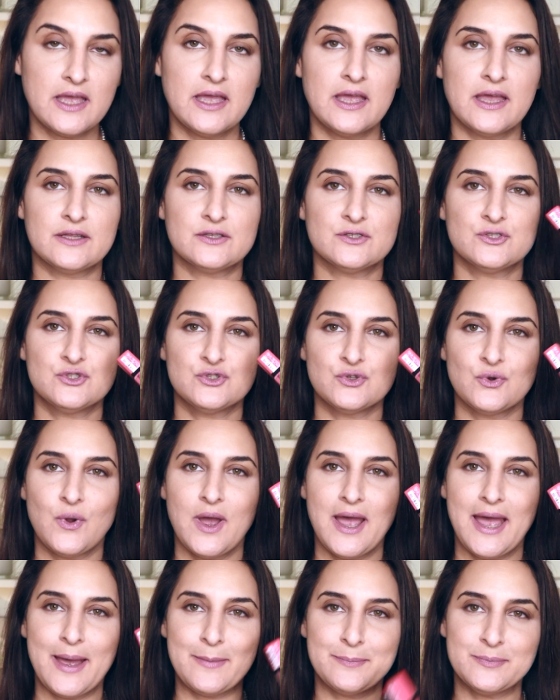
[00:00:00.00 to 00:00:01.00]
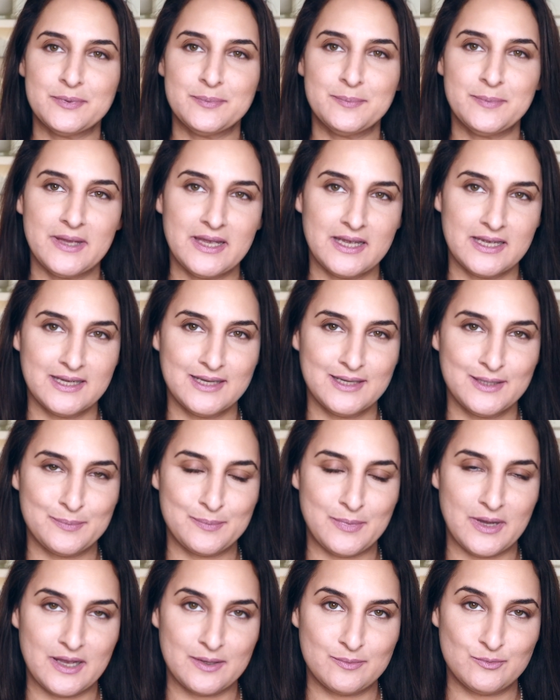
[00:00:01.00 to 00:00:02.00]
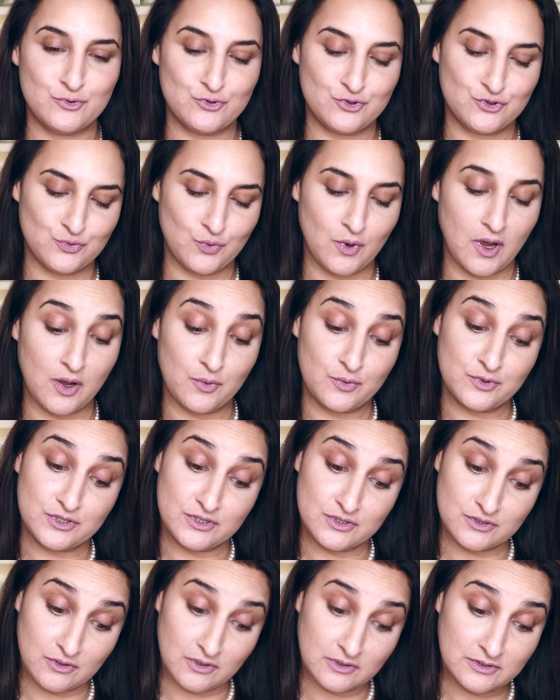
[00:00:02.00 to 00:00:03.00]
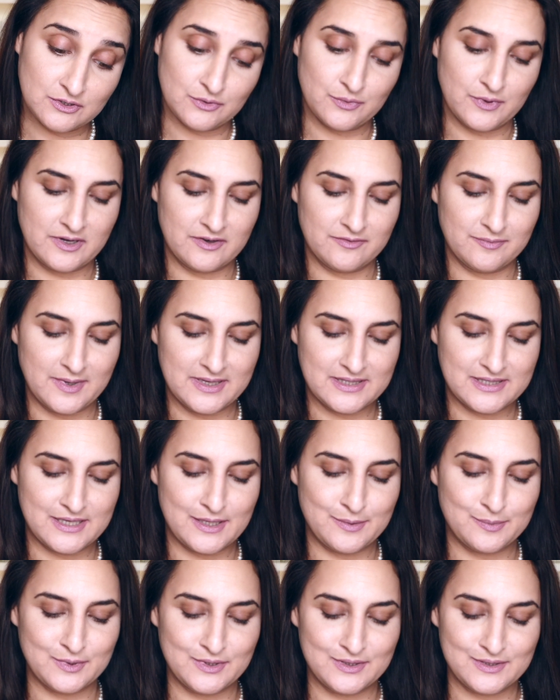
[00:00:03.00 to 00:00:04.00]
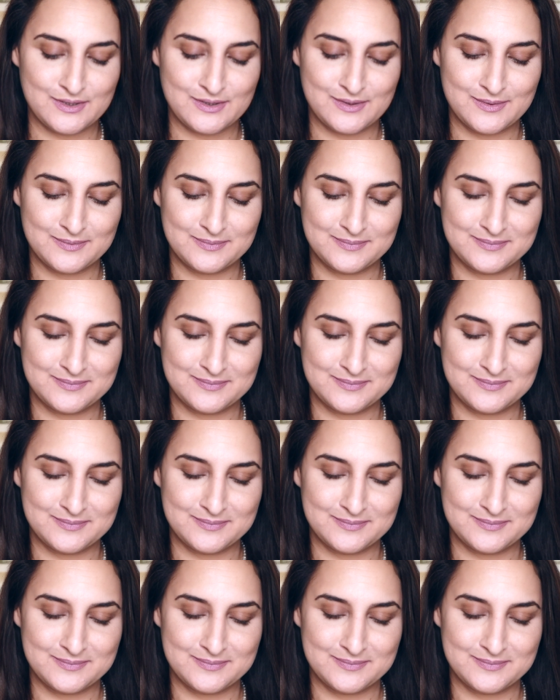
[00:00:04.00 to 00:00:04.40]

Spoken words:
and So Hap Pink by Bourjois, which is also one of my staples.